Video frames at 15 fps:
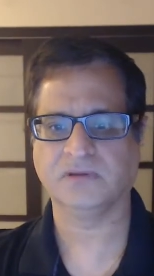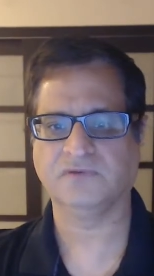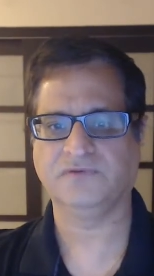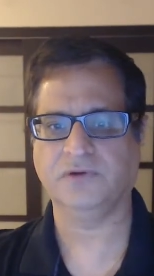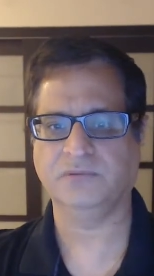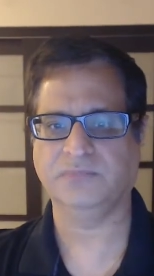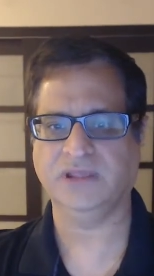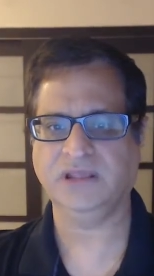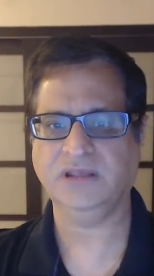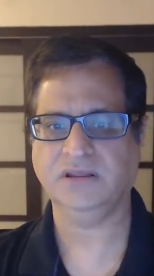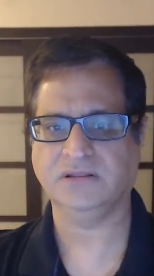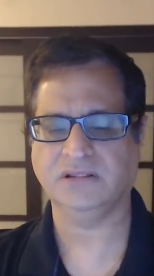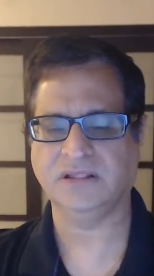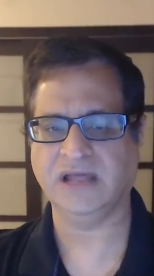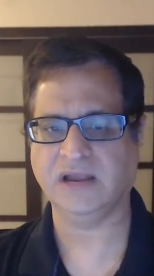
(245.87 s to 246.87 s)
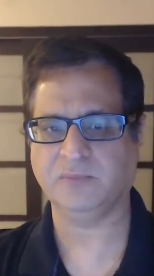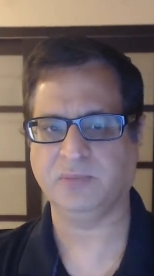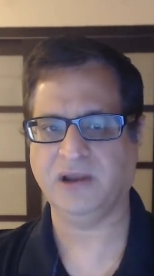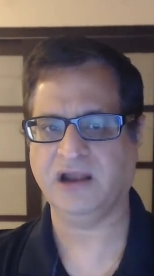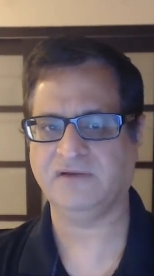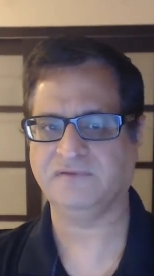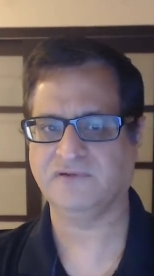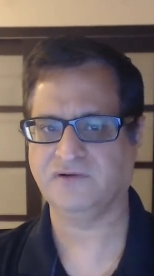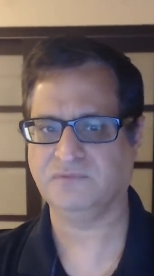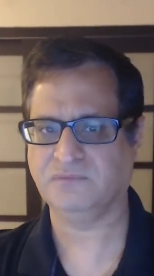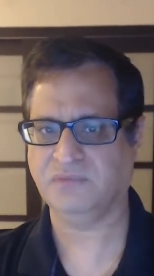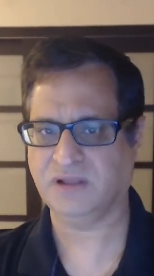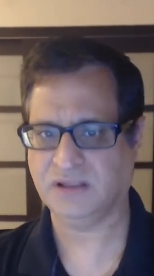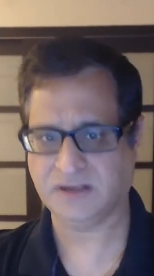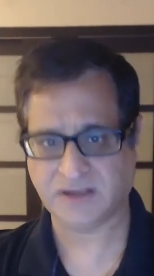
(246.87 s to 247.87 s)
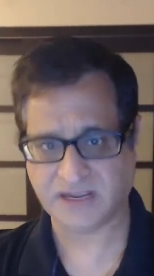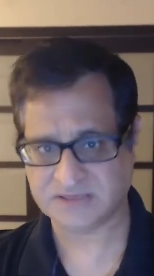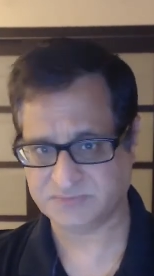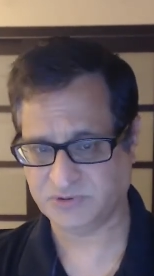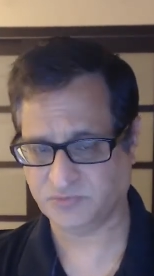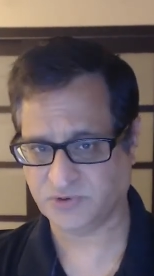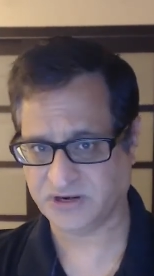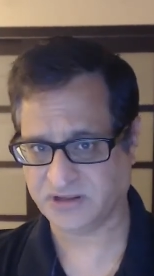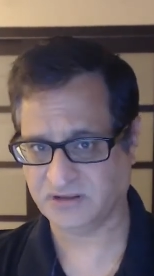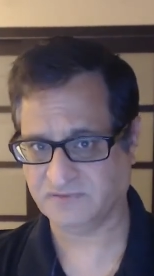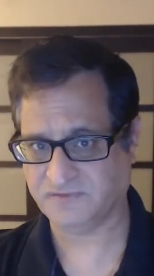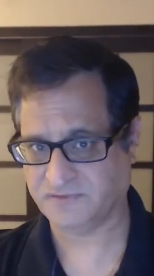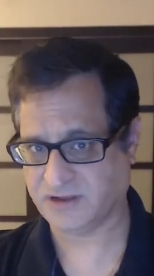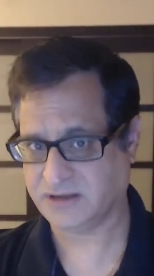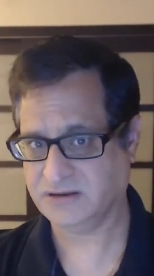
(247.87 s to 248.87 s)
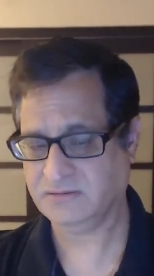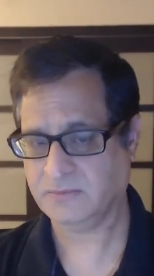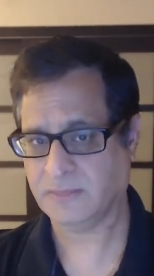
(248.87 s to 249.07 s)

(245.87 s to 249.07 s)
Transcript: For me, that platform has been working fine.